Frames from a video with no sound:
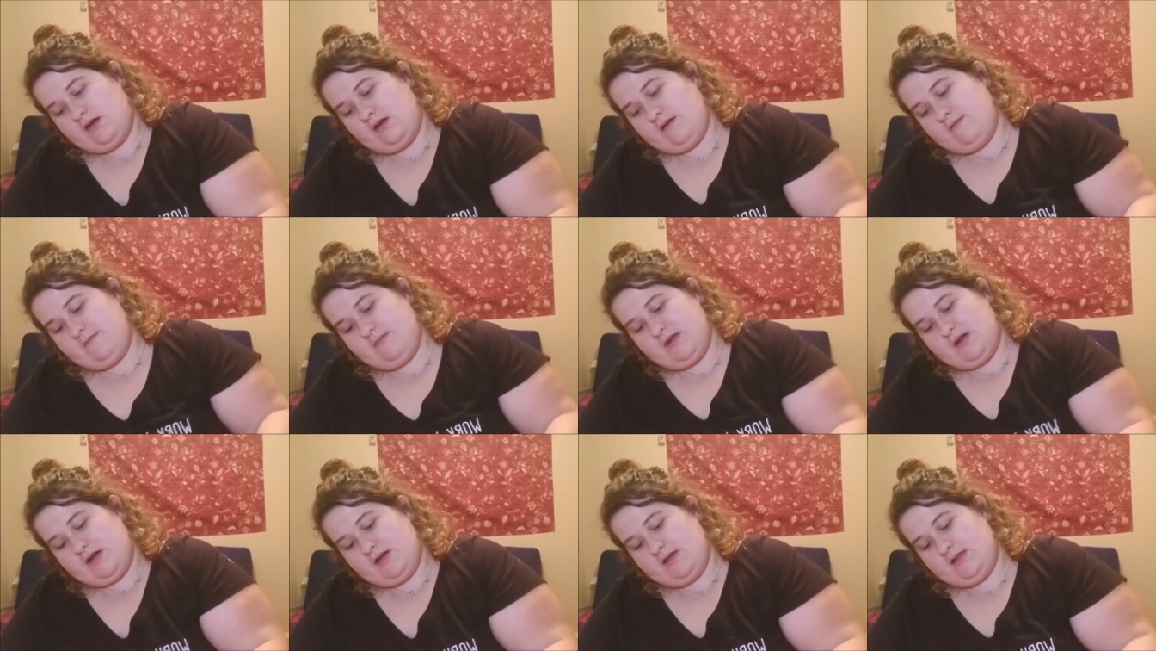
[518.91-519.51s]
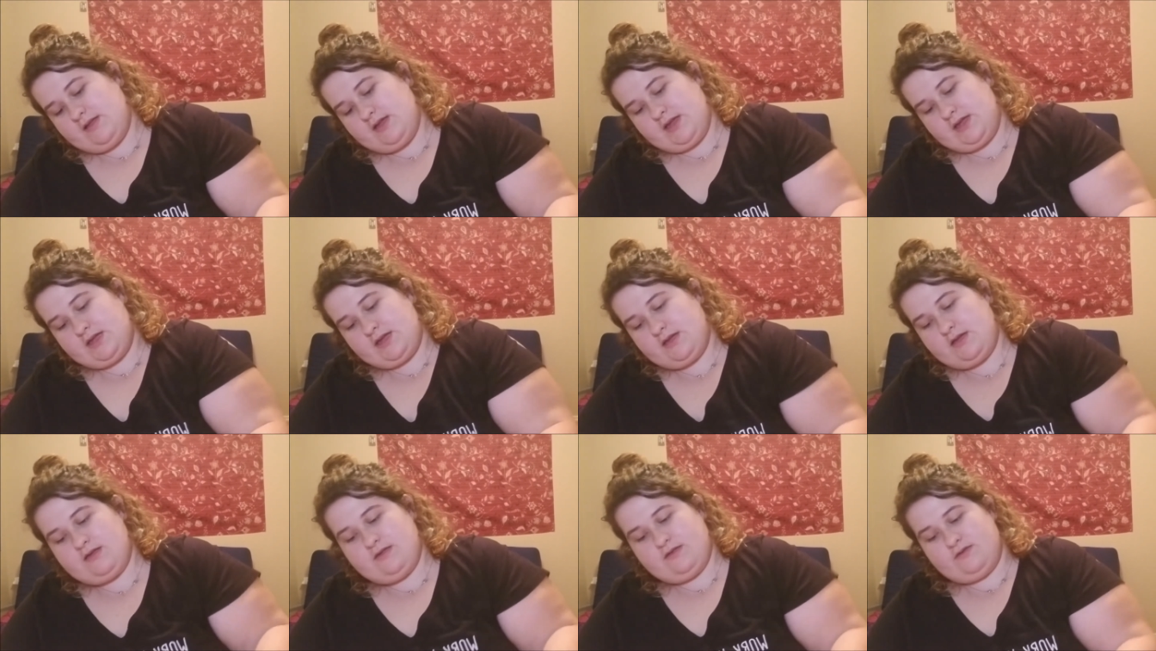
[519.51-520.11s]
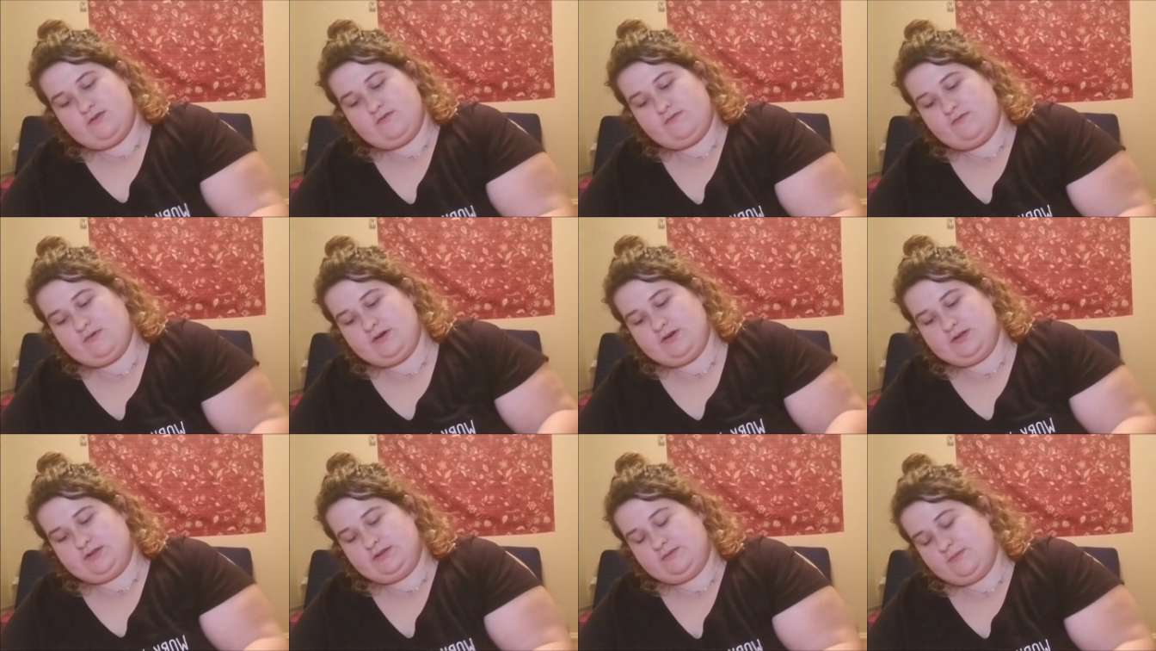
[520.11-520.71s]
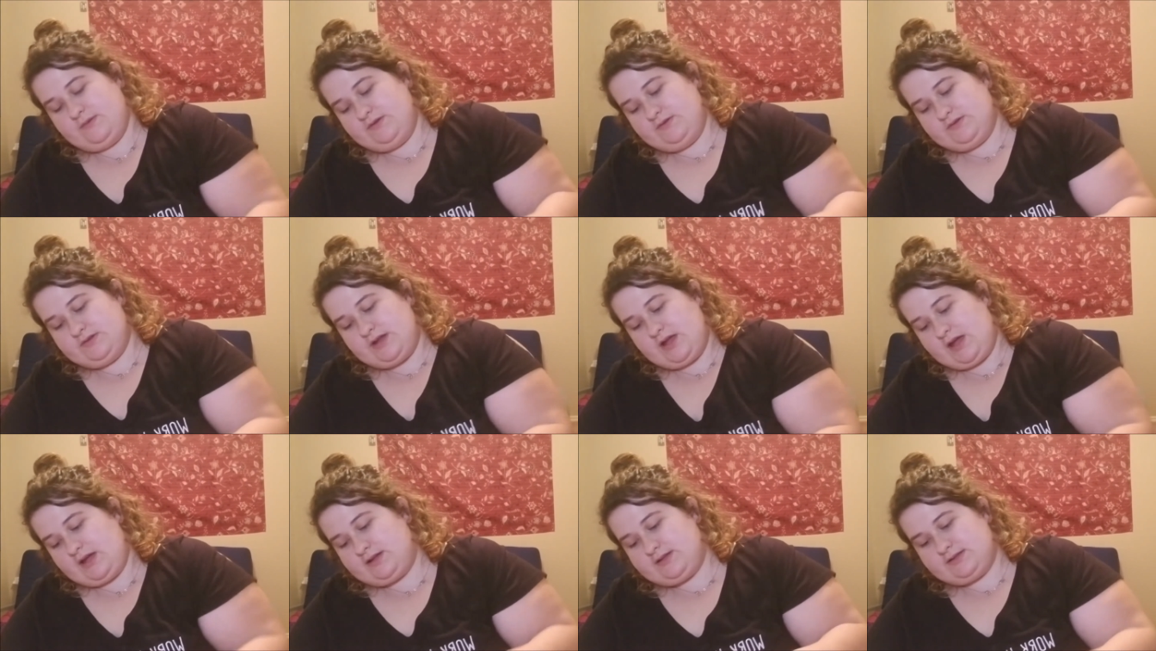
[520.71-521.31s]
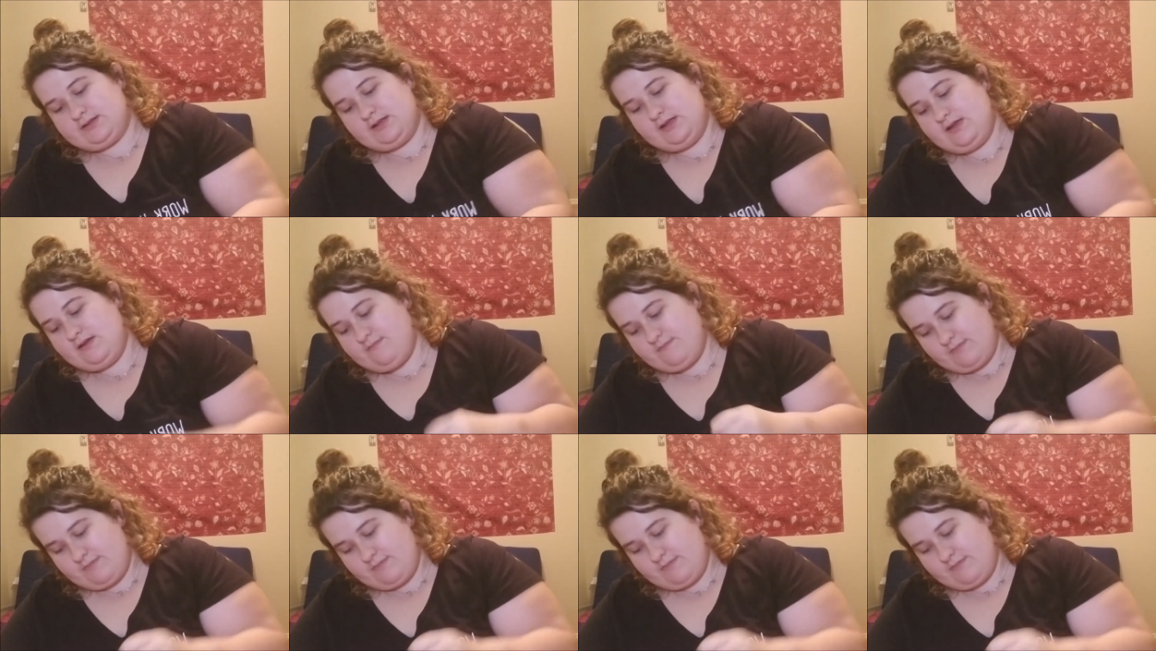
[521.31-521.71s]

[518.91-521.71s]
I'm not like the world's most excellent